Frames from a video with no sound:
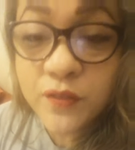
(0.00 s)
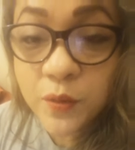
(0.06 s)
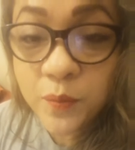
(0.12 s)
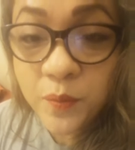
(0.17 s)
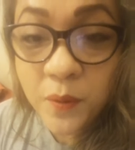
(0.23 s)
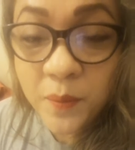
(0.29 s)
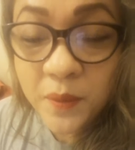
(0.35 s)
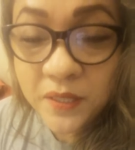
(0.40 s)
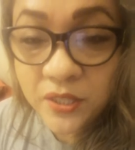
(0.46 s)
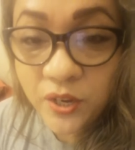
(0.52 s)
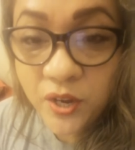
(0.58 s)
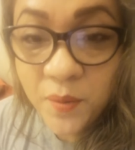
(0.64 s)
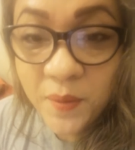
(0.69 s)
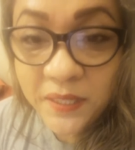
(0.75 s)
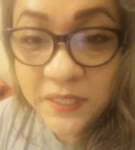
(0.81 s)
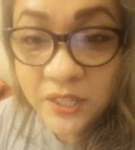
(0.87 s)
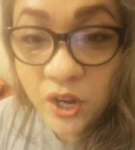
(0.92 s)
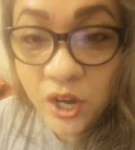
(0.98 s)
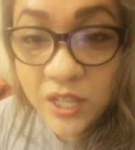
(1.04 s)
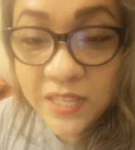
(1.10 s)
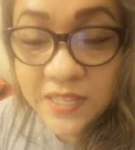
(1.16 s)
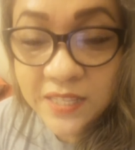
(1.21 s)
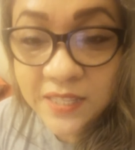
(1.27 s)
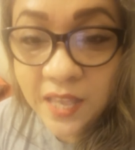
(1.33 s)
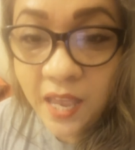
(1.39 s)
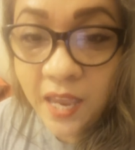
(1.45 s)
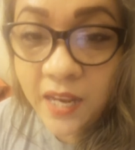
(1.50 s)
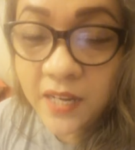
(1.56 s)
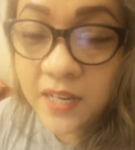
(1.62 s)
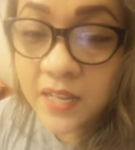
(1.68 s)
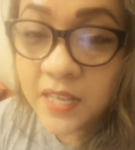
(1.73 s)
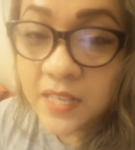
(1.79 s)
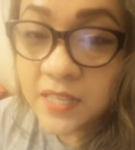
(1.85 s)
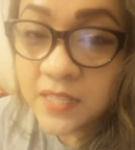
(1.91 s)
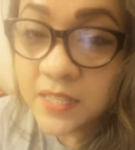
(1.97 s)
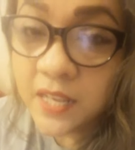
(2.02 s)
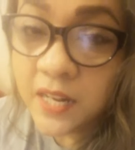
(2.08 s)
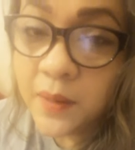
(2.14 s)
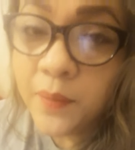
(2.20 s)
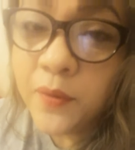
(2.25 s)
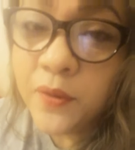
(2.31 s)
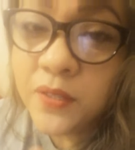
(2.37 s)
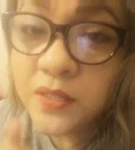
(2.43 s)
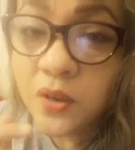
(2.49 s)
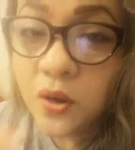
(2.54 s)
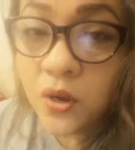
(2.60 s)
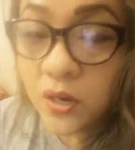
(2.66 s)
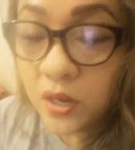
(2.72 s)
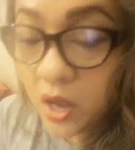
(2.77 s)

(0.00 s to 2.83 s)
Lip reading: supplementary material design, syllabus or